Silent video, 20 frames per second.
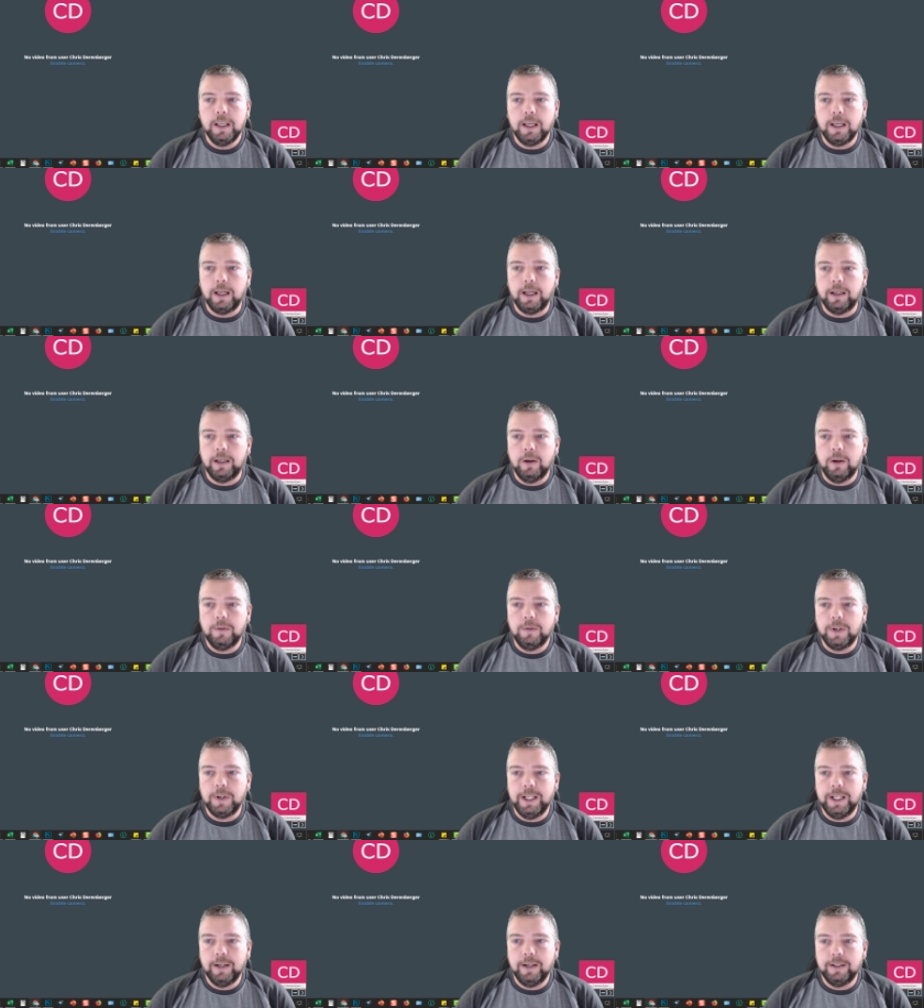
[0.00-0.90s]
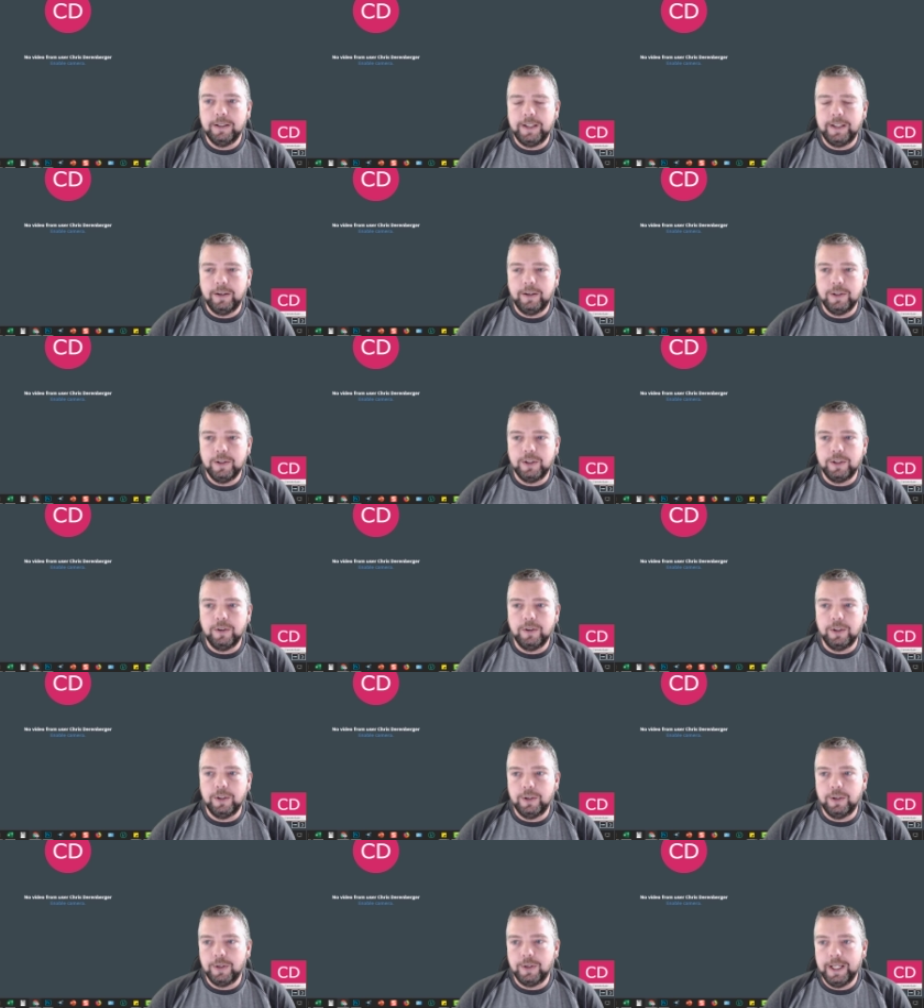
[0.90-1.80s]
Over here it tells you
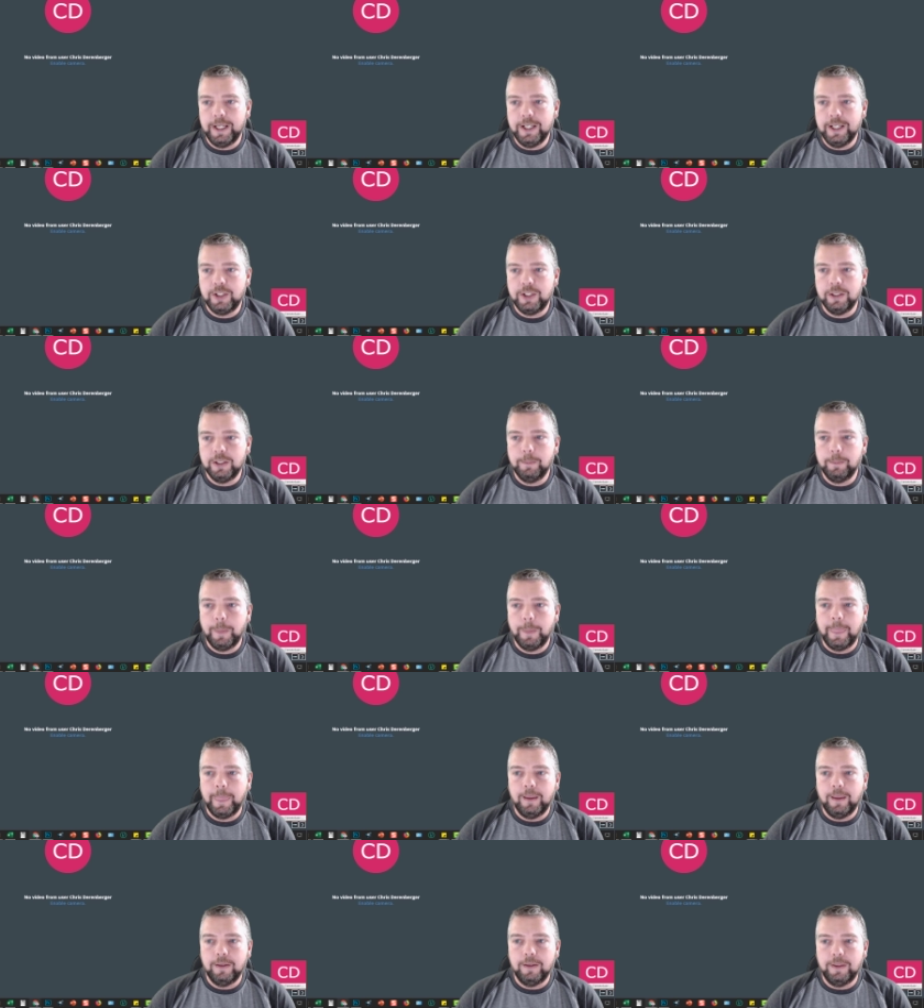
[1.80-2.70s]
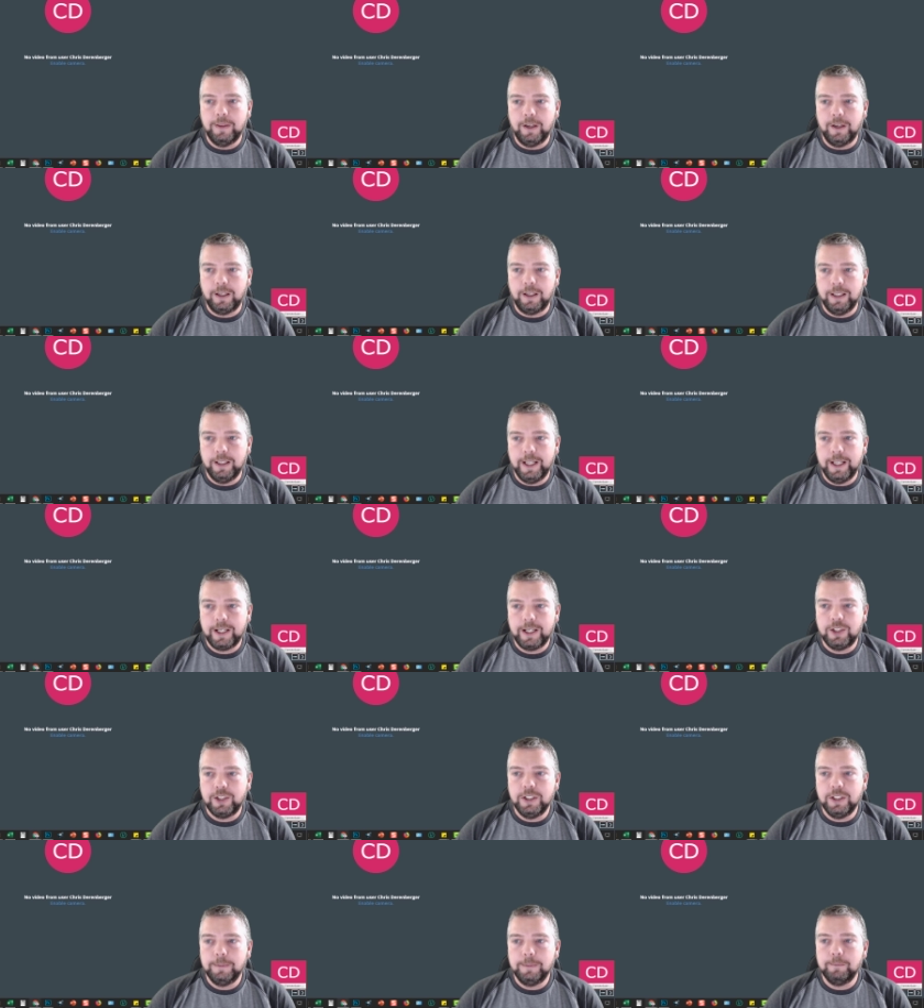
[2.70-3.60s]
the duration, the
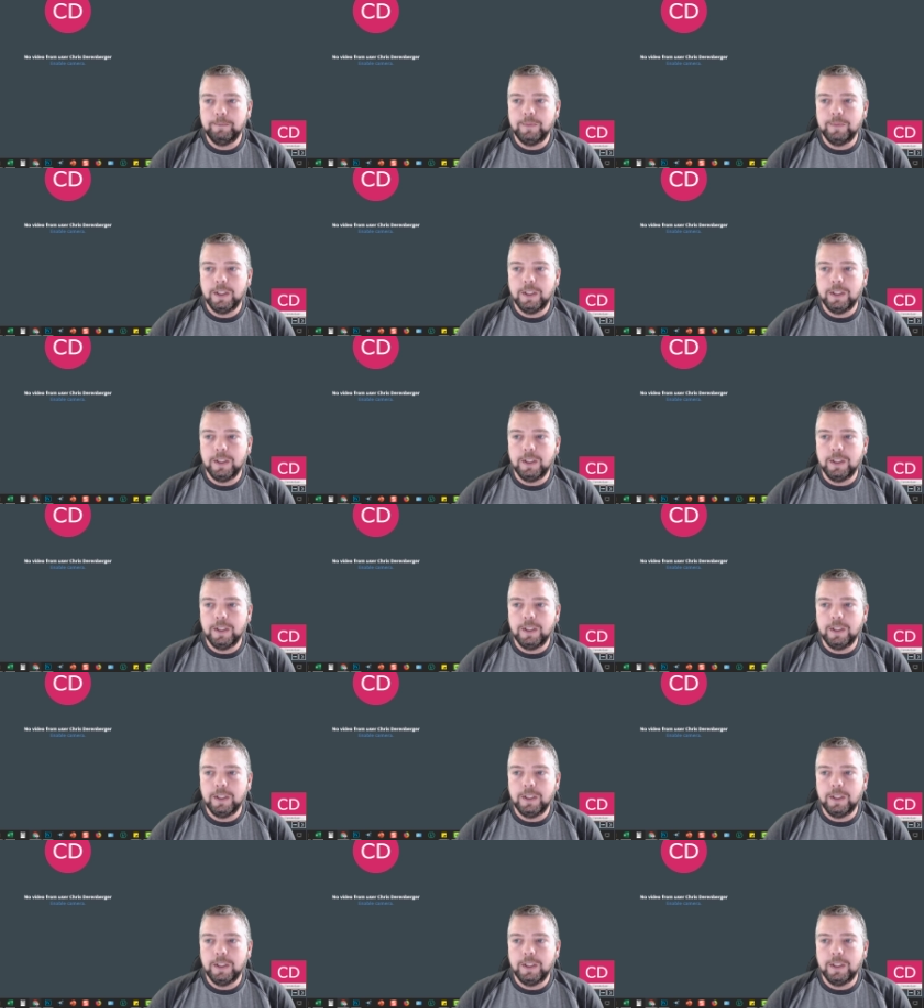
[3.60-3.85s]
connection.